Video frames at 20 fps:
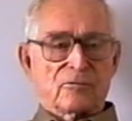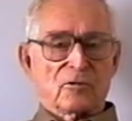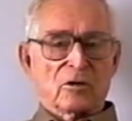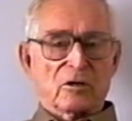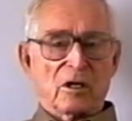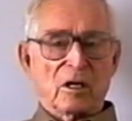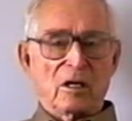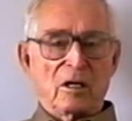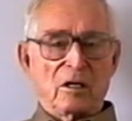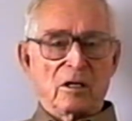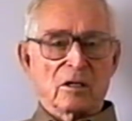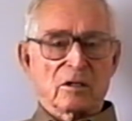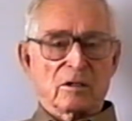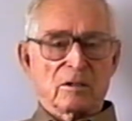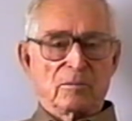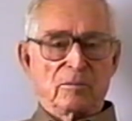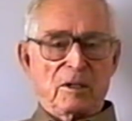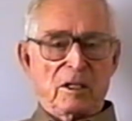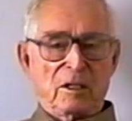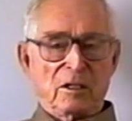for getting
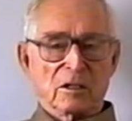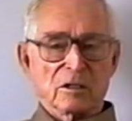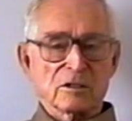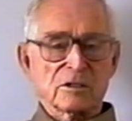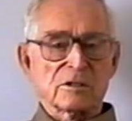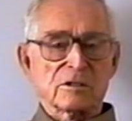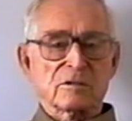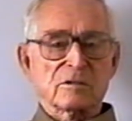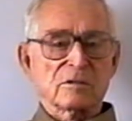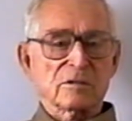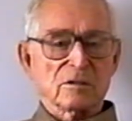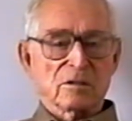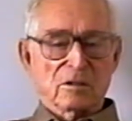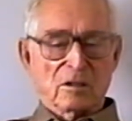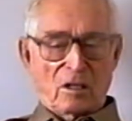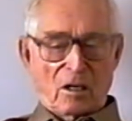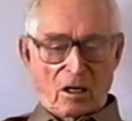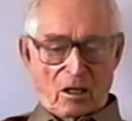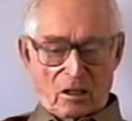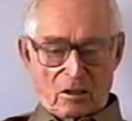into meanness
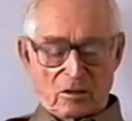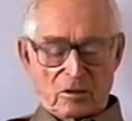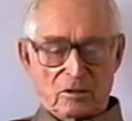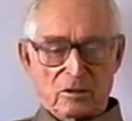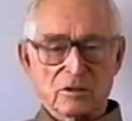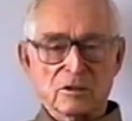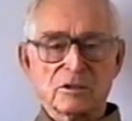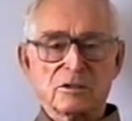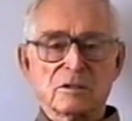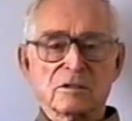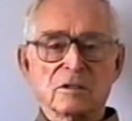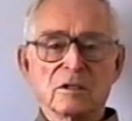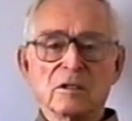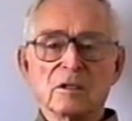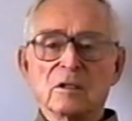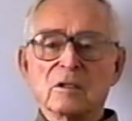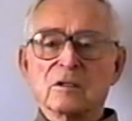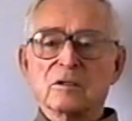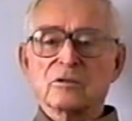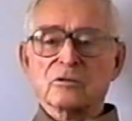or honoredness,
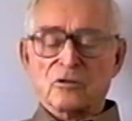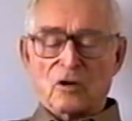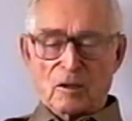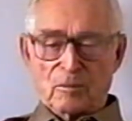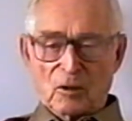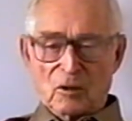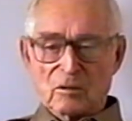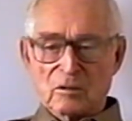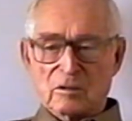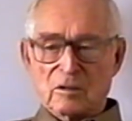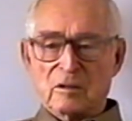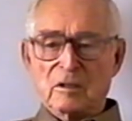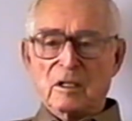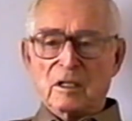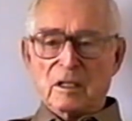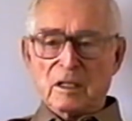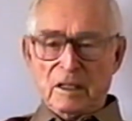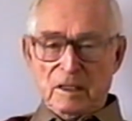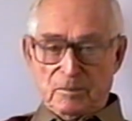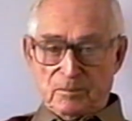trouble,
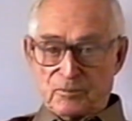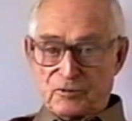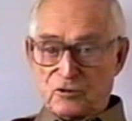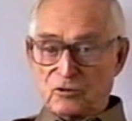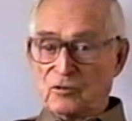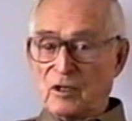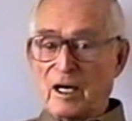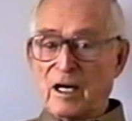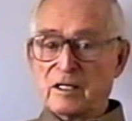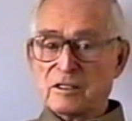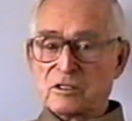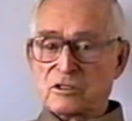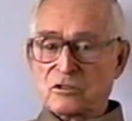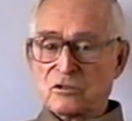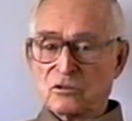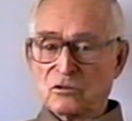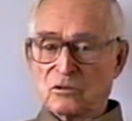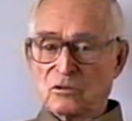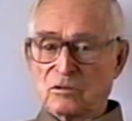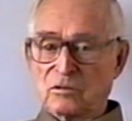even through high
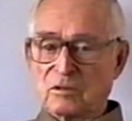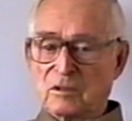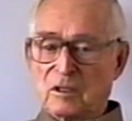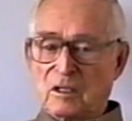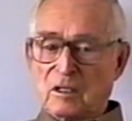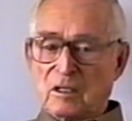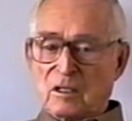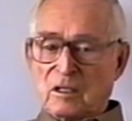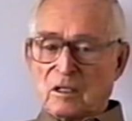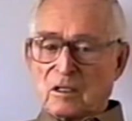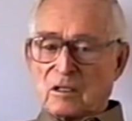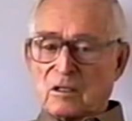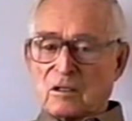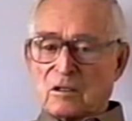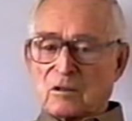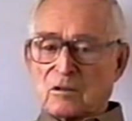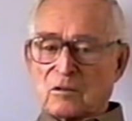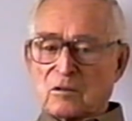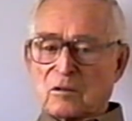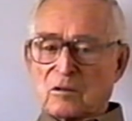school,
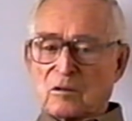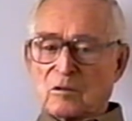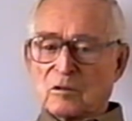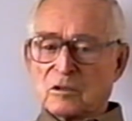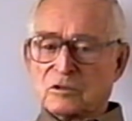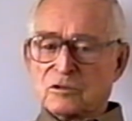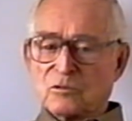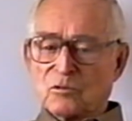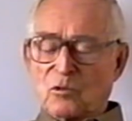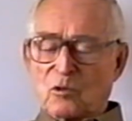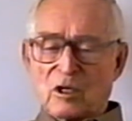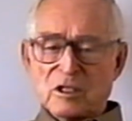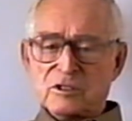wasn't